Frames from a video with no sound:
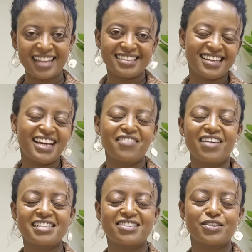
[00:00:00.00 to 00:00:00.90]
that they gave
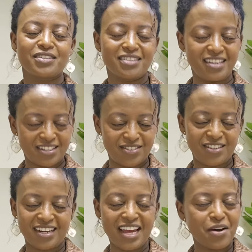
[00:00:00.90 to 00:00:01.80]
us
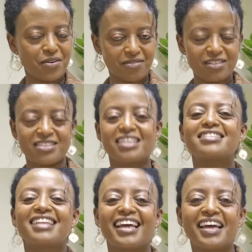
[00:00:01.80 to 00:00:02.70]
yesterday or
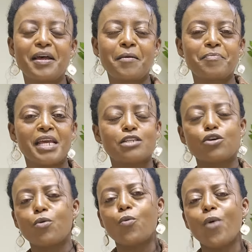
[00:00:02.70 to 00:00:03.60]
recently.
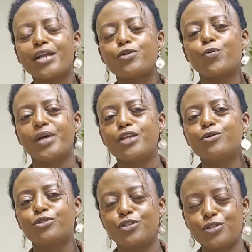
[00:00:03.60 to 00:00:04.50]
So what do we
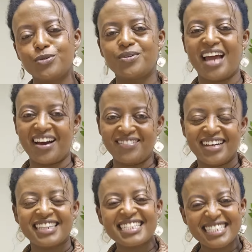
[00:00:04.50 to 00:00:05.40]
need to do now?
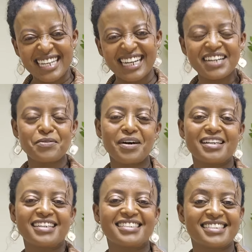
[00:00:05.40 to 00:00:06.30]
The second
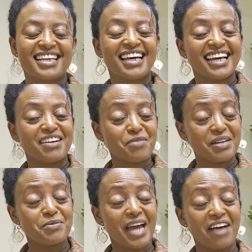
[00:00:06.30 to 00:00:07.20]
one is
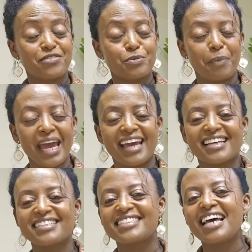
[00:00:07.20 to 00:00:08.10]
what do we have to
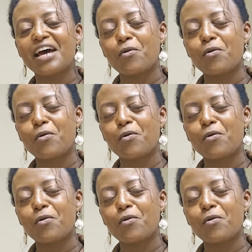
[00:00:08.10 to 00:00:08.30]
pay is,